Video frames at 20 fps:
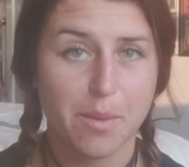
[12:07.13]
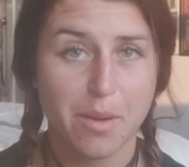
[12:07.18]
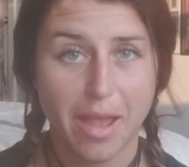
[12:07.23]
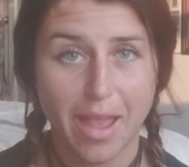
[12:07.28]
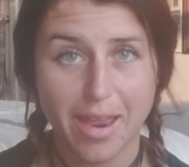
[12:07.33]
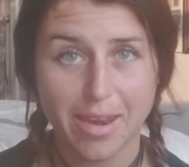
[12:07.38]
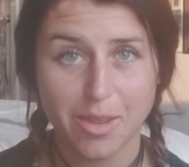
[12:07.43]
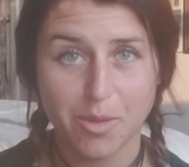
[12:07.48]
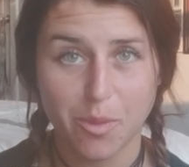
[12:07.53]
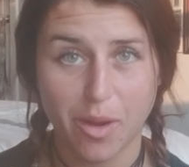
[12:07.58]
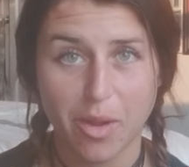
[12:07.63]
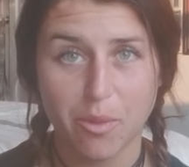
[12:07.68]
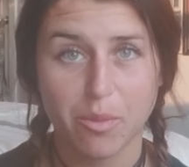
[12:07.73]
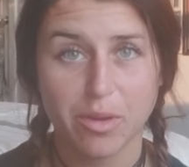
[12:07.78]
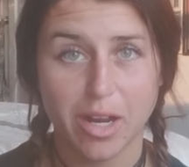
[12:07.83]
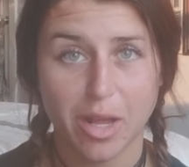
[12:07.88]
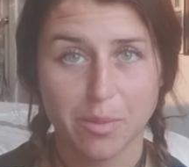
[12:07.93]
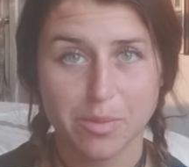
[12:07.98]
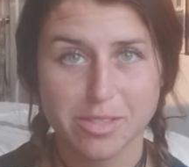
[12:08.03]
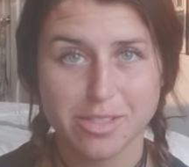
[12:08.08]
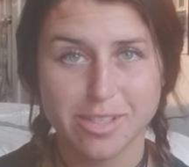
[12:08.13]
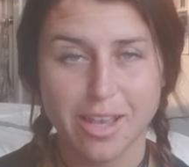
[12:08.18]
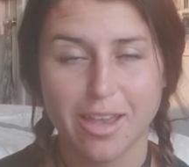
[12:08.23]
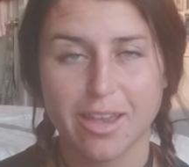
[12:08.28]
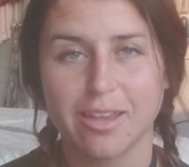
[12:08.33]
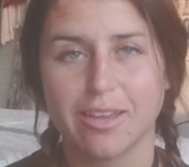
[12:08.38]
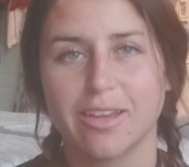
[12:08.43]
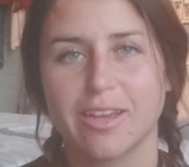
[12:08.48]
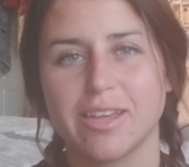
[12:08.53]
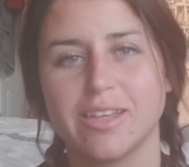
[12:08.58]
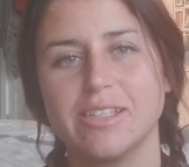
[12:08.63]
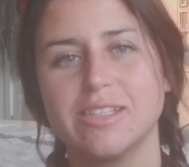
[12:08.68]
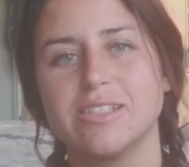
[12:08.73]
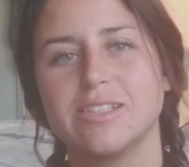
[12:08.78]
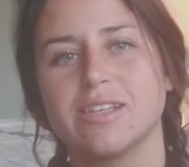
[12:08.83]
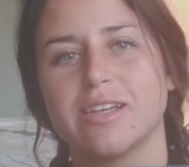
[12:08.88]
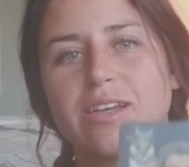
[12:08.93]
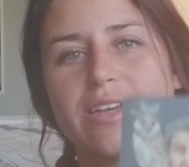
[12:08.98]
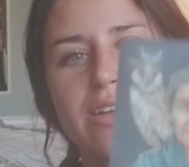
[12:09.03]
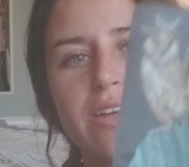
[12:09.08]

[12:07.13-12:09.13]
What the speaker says: Anyway, what I was saying is,